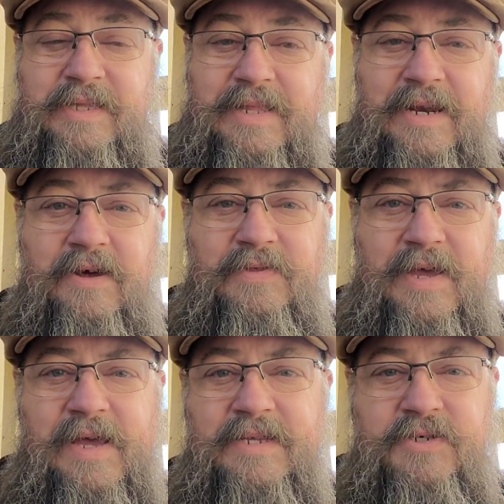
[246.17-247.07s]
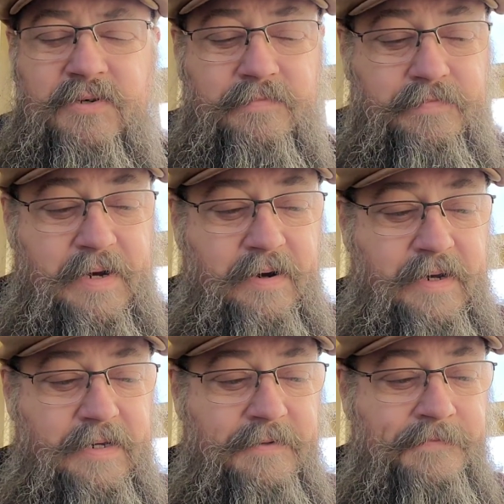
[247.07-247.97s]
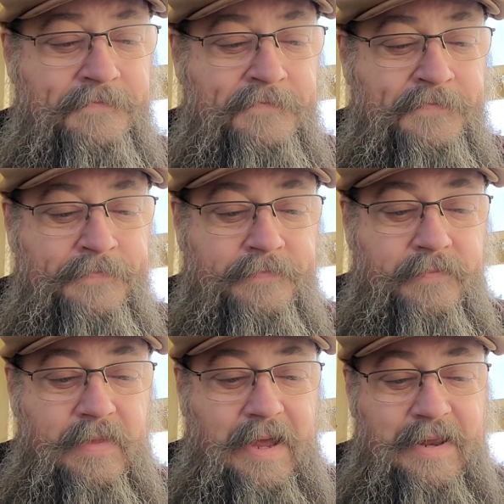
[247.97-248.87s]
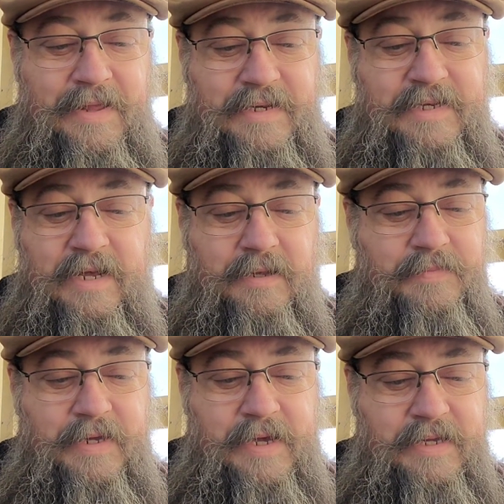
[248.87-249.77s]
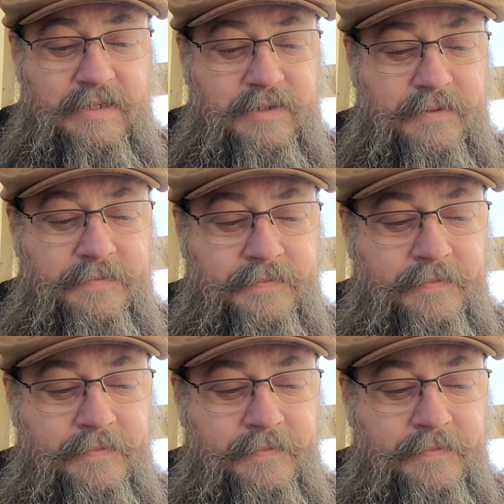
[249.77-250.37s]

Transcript: They know the answer, period. And they tell them the answer.